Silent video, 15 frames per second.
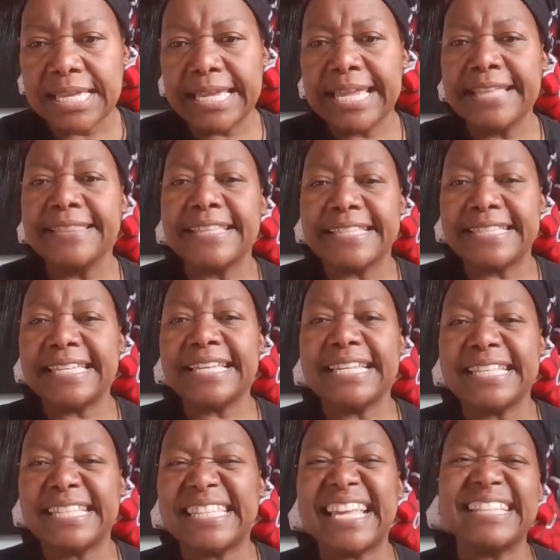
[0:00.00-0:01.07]
in the
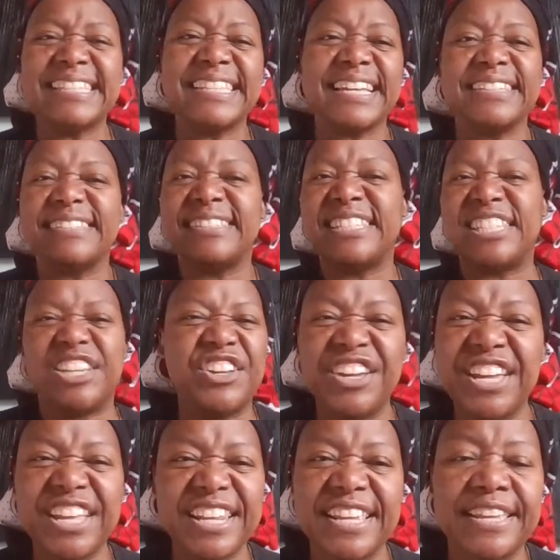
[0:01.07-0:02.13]
city center
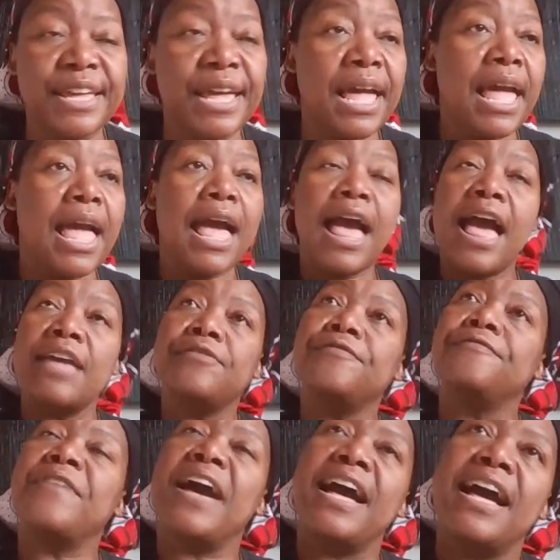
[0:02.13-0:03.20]
dirty. I
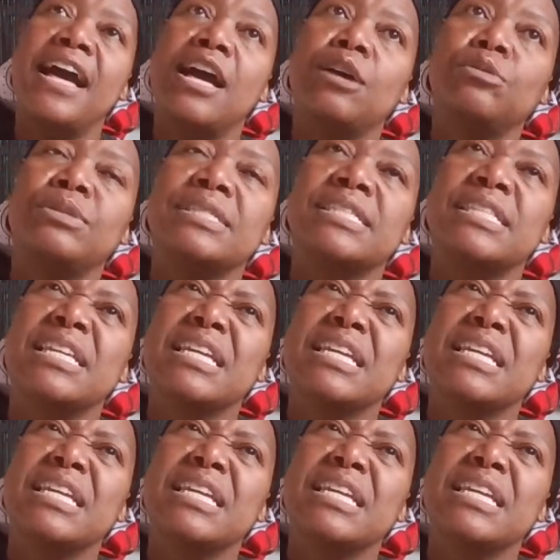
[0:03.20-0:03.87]
found